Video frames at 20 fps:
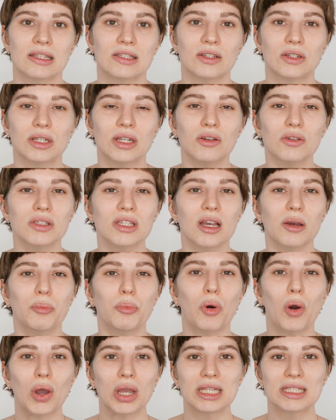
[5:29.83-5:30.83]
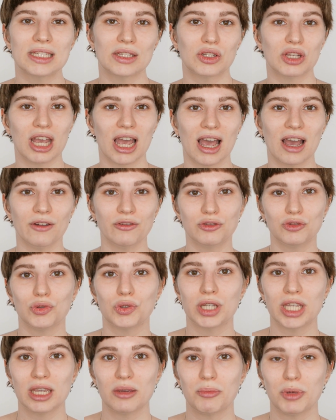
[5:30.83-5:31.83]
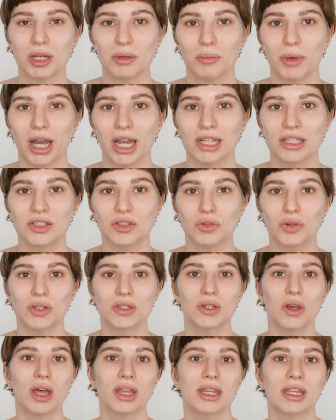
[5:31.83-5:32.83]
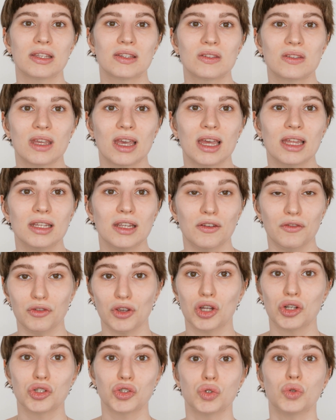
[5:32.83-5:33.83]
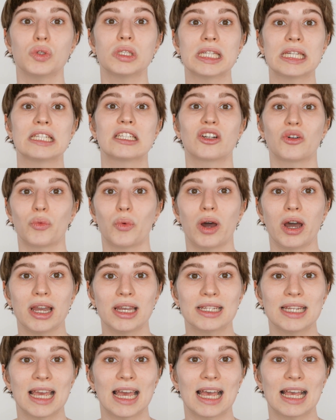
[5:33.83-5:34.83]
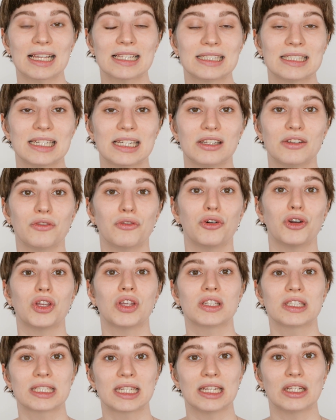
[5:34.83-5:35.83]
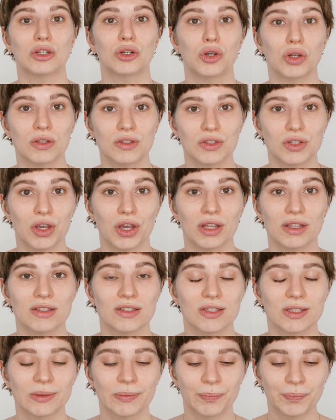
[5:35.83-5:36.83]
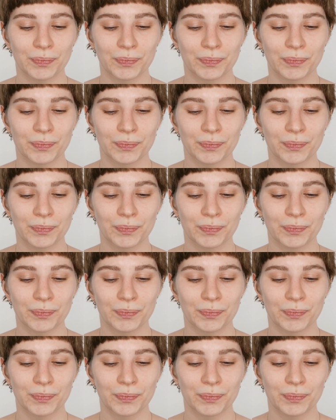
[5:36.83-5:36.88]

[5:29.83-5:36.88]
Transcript: So those are points that you have to keep in mind to also understand if you're choosing the right acid for your skin concerns.